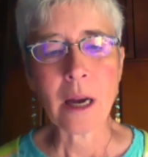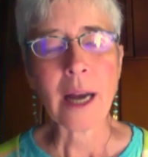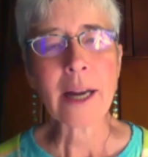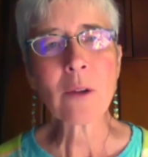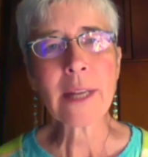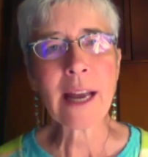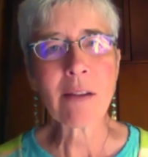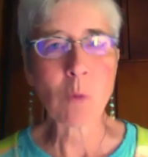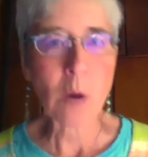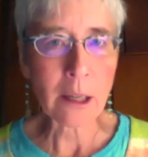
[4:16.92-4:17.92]
only have
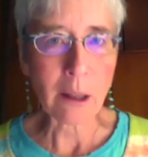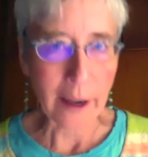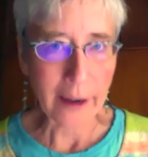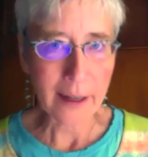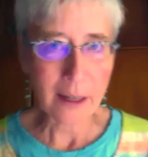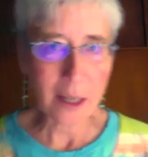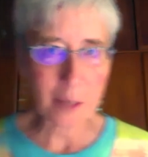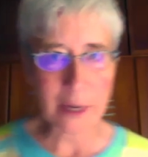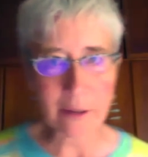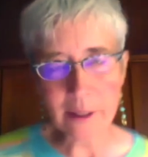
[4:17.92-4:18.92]
one line
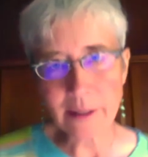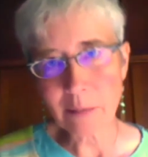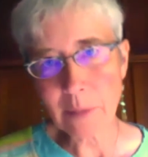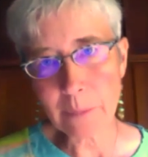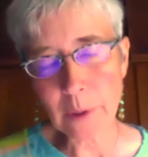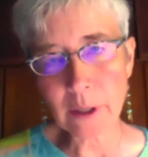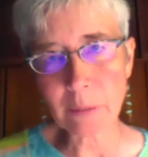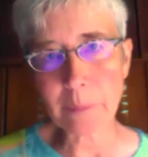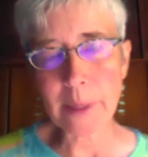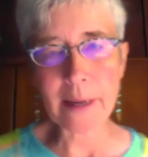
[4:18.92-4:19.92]
about this in my book,
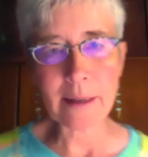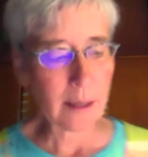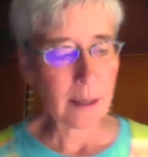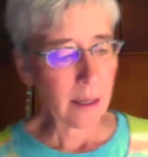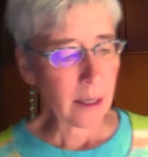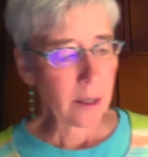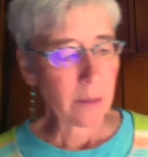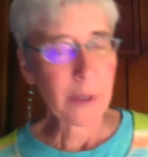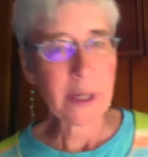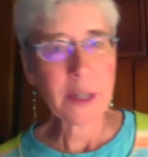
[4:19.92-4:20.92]
but
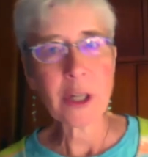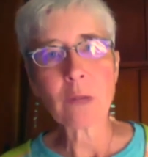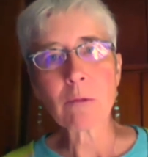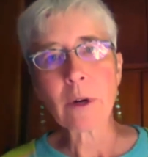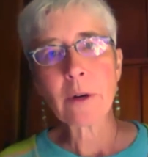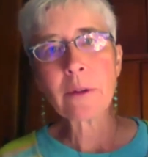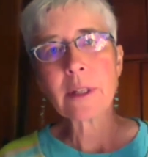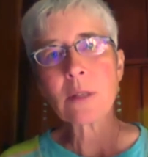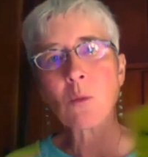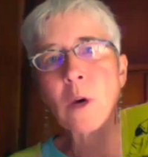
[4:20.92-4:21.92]
Pretty Shield wrote this
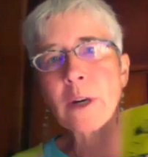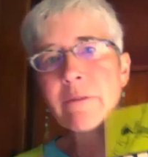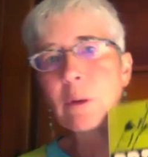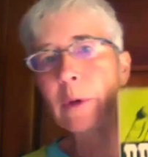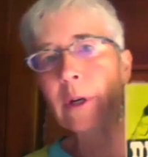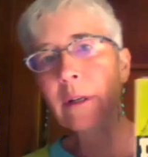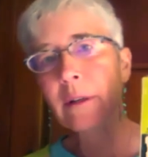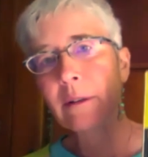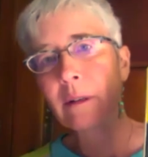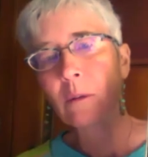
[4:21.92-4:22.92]
wonderful book.
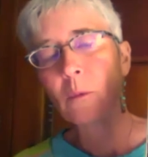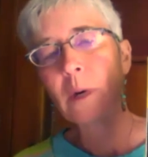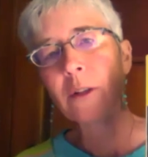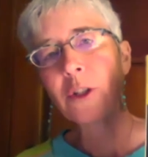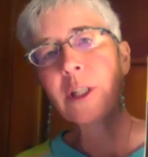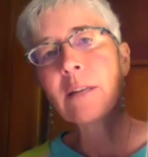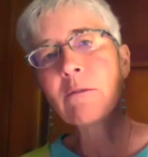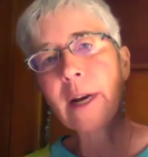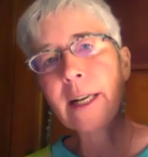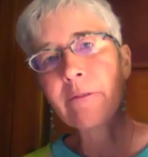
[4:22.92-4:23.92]
Well, she didn't
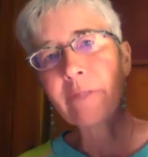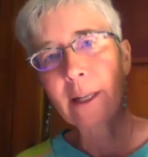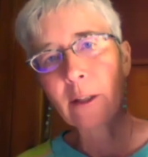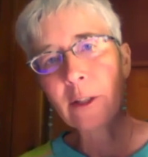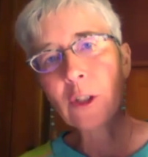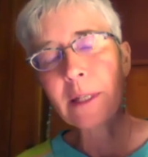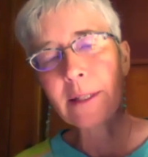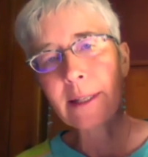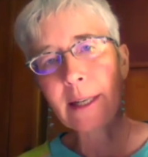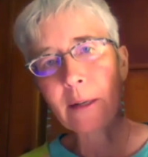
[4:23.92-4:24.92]
write it, Frank Linderman
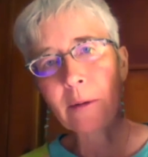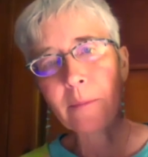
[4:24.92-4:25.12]
did.